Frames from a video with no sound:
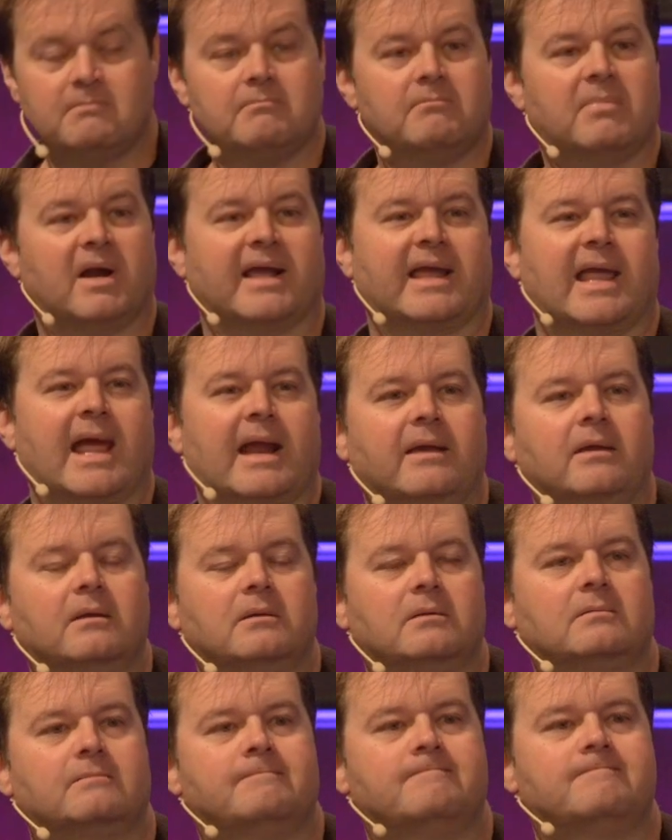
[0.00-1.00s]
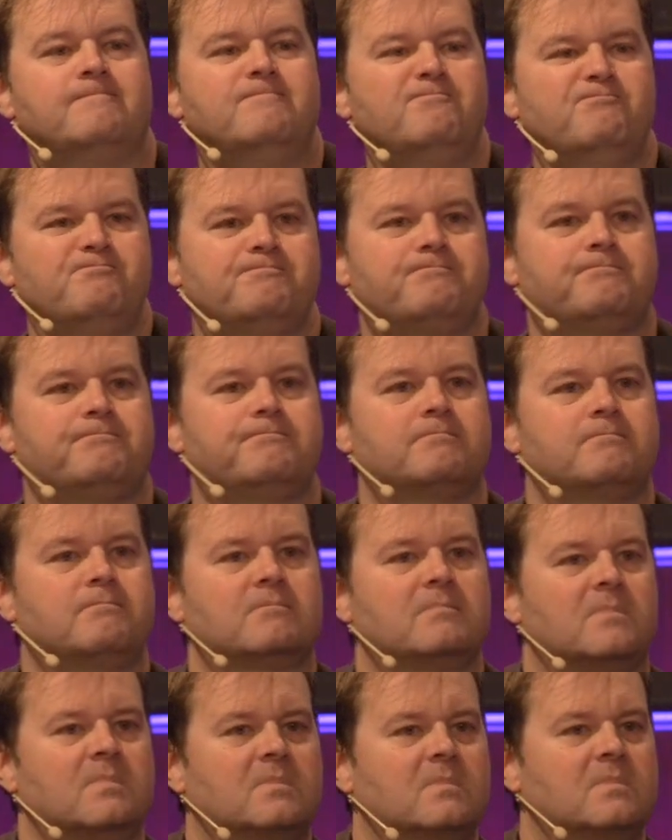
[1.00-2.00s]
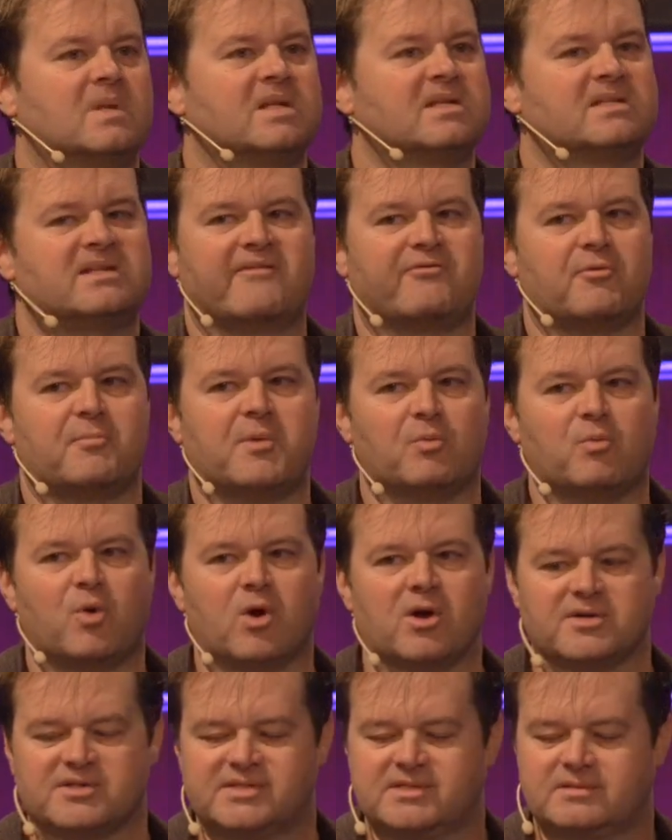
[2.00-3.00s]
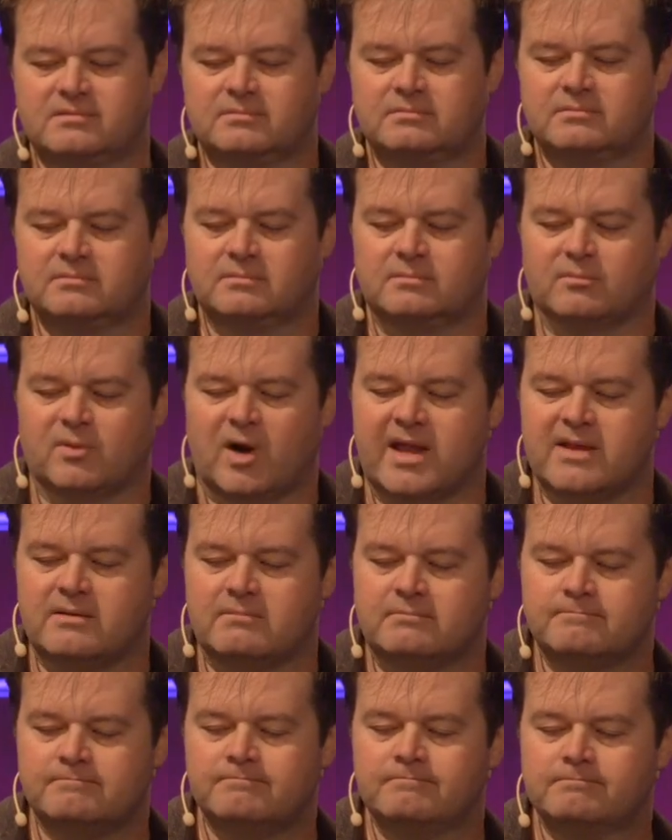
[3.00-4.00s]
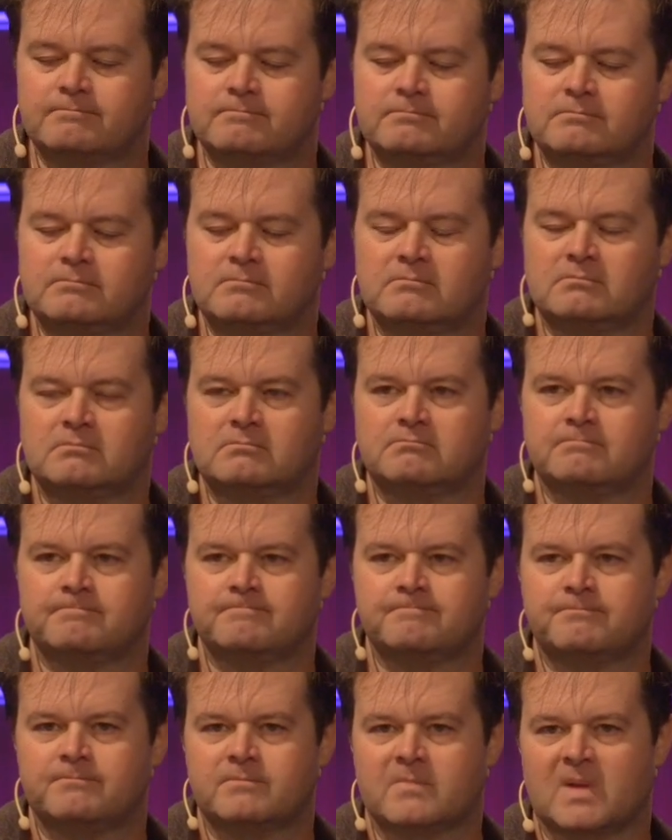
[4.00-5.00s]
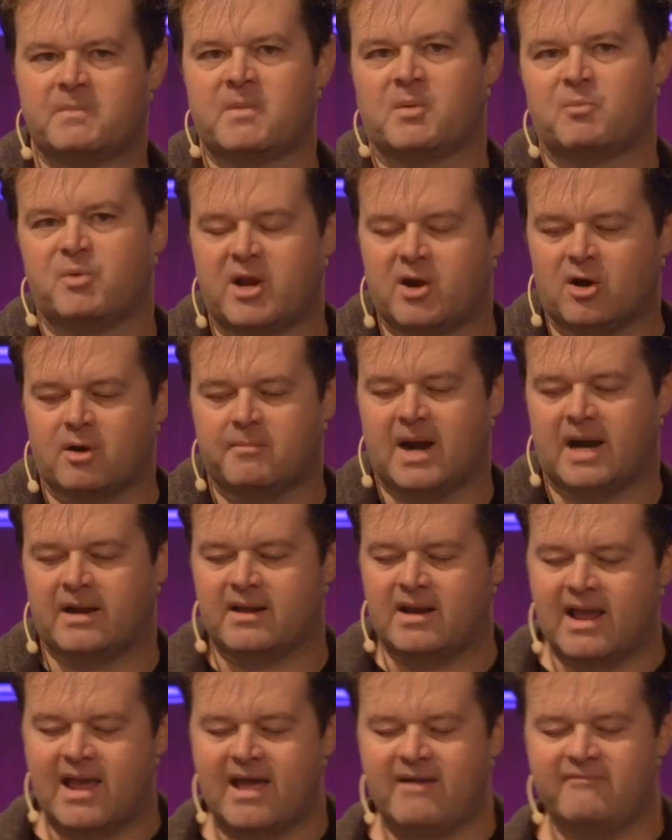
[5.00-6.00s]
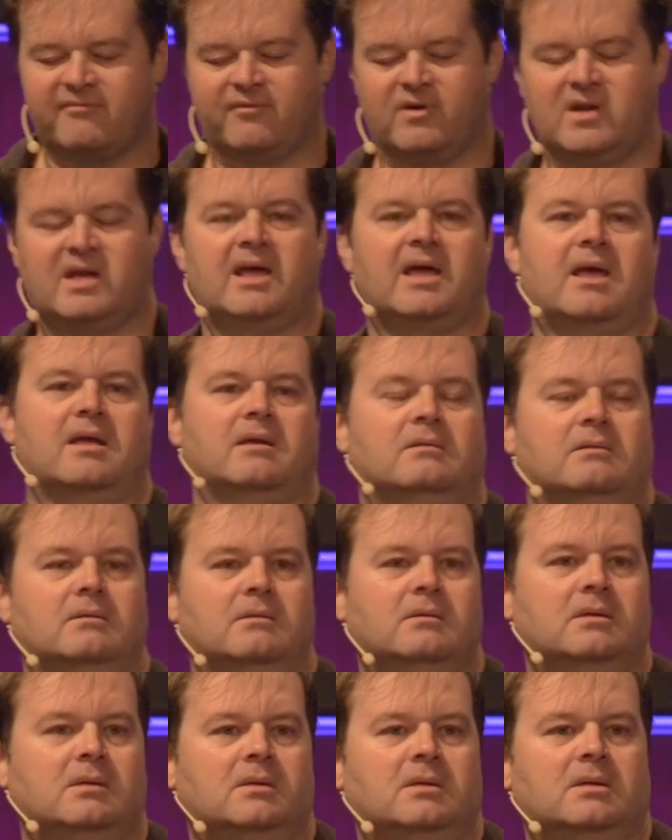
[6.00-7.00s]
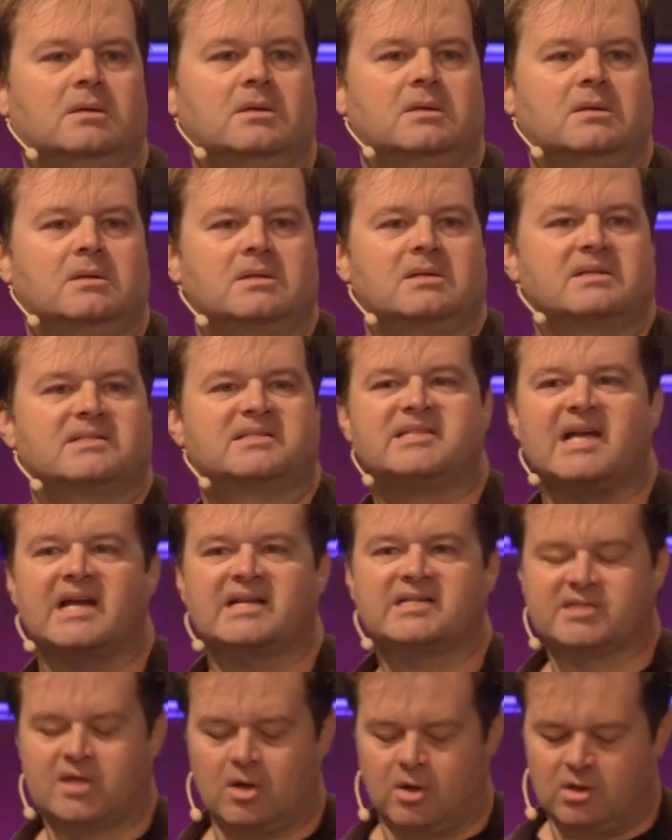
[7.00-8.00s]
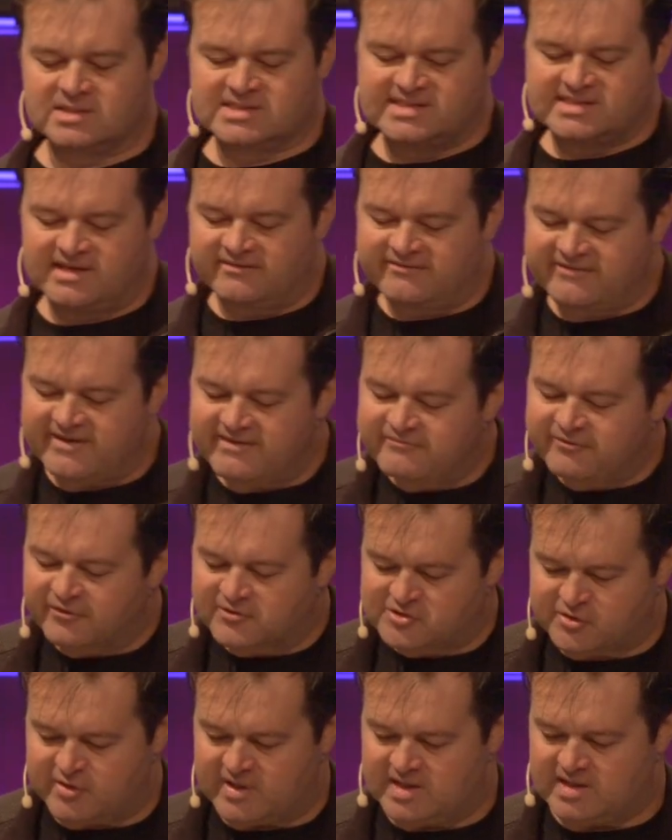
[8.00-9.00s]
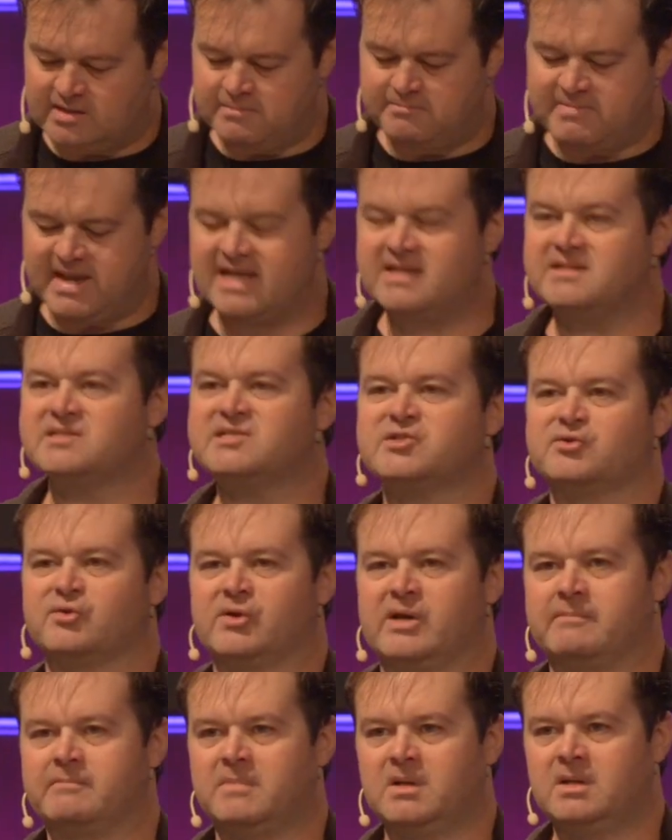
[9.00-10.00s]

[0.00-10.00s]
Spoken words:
But I get it. It's never been worse, right? I mean, we hear about it every day. Sex cults that have infiltrated the mainstream.